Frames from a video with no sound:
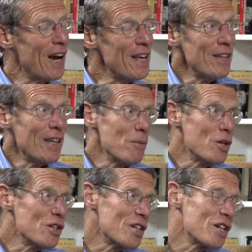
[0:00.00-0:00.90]
I think
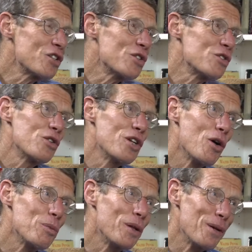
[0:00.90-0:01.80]
immunizations are
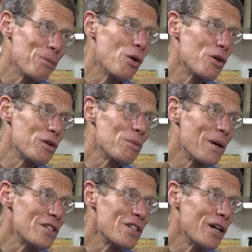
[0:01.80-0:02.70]
terribly important
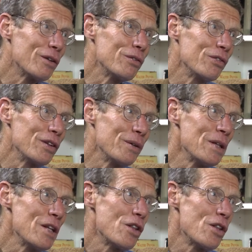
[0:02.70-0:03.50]
myself, uh,